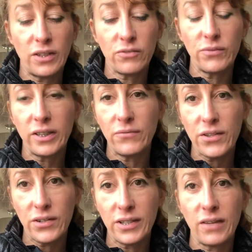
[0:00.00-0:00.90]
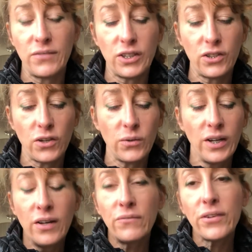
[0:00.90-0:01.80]
It's really for their safety. So
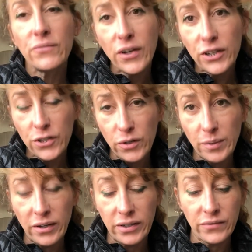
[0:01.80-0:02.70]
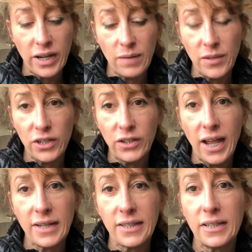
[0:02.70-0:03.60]
for the very short period of time that your
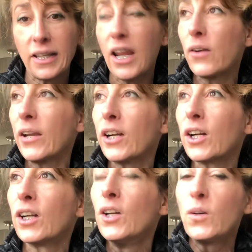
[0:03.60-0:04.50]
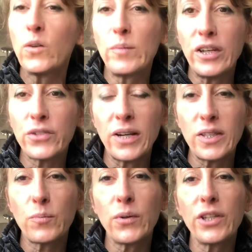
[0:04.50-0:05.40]
cat is in a carrier or being
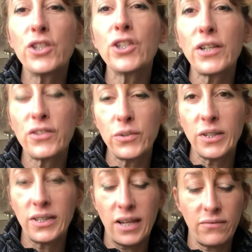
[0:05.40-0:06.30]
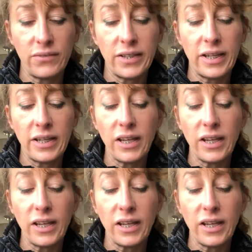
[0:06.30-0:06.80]
transported, just do it safely.